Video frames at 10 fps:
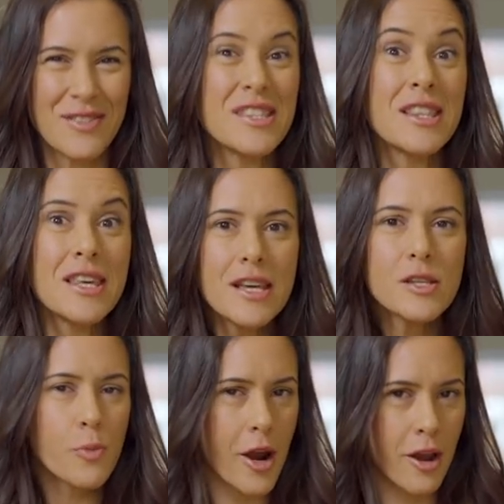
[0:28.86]
gives
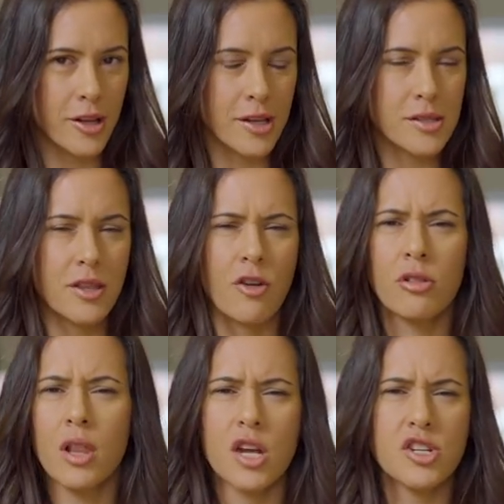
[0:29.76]
these brownies their
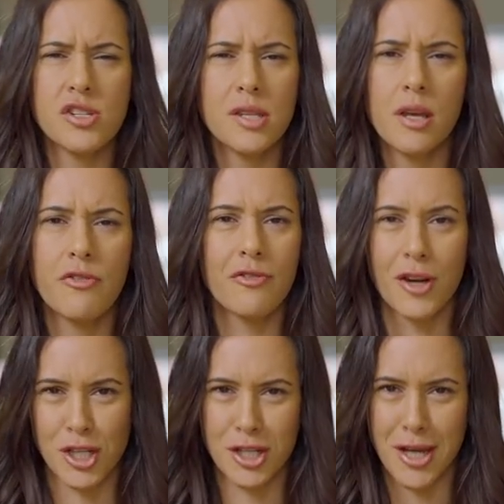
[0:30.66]
lusciously
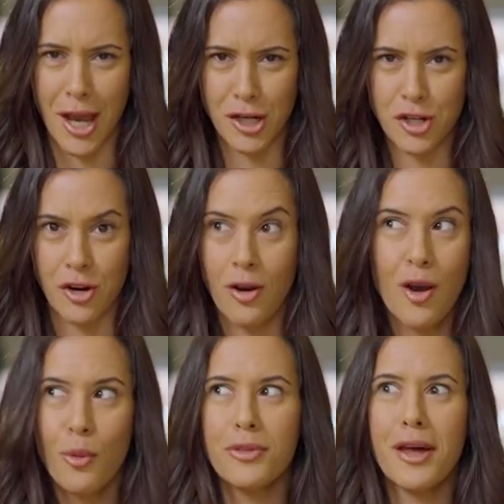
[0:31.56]
fudgy texture
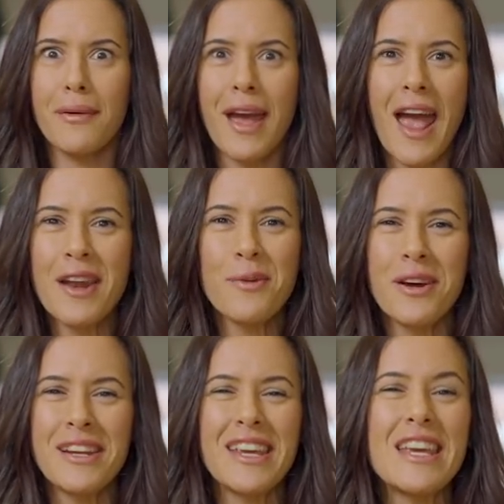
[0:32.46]
without
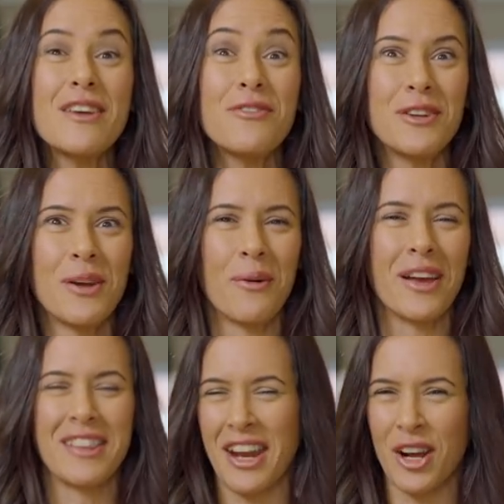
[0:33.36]
anyone even
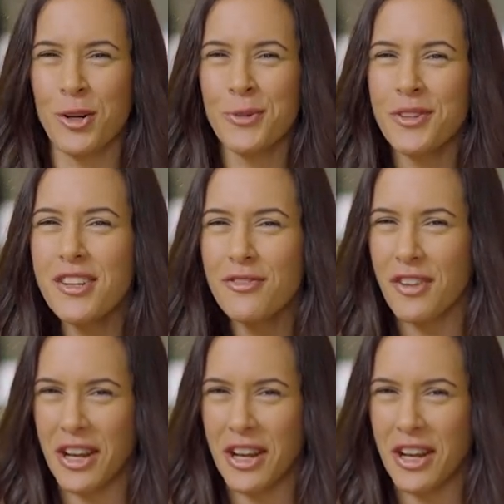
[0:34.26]
knowing that a green